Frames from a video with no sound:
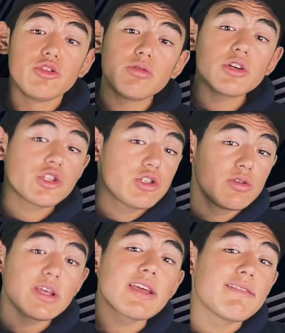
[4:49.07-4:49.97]
You are
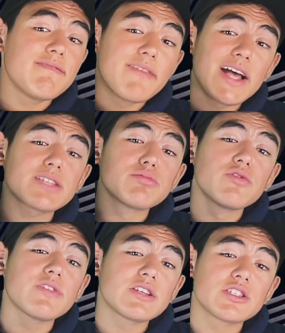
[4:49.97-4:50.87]
shooting a
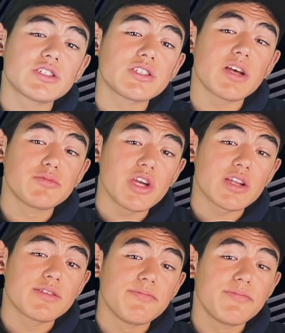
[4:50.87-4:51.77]
fast-moving
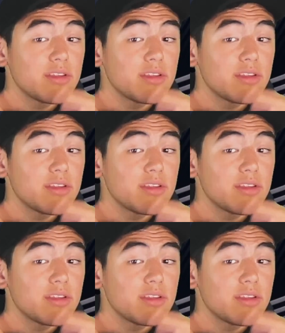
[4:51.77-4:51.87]
subject.